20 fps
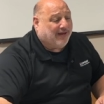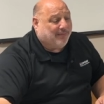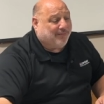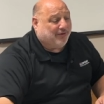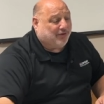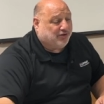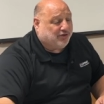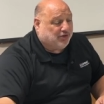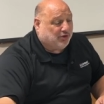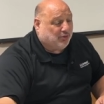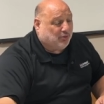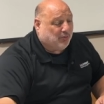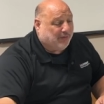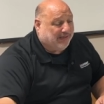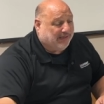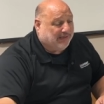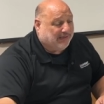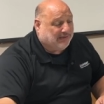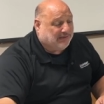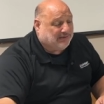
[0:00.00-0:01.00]
I'm going to do
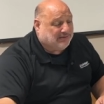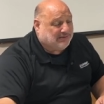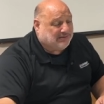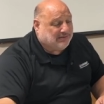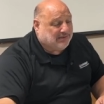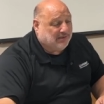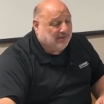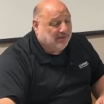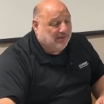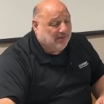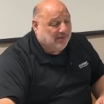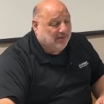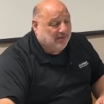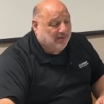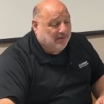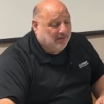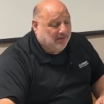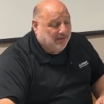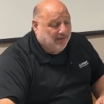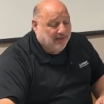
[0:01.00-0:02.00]
is,
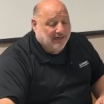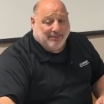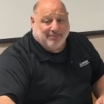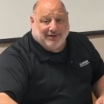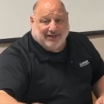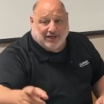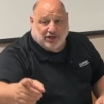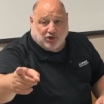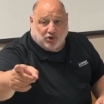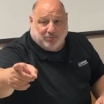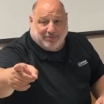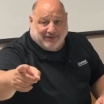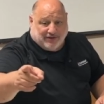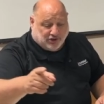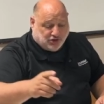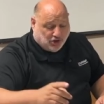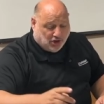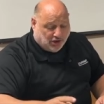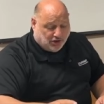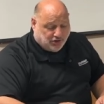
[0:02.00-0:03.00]
and I'm going to let you be the
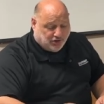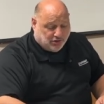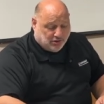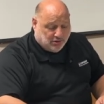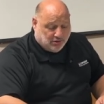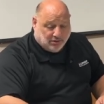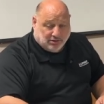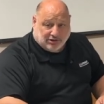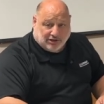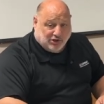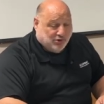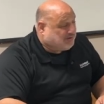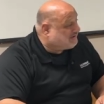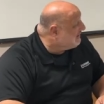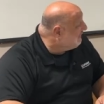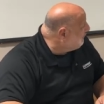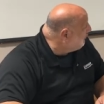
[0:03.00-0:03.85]
judge. Can you see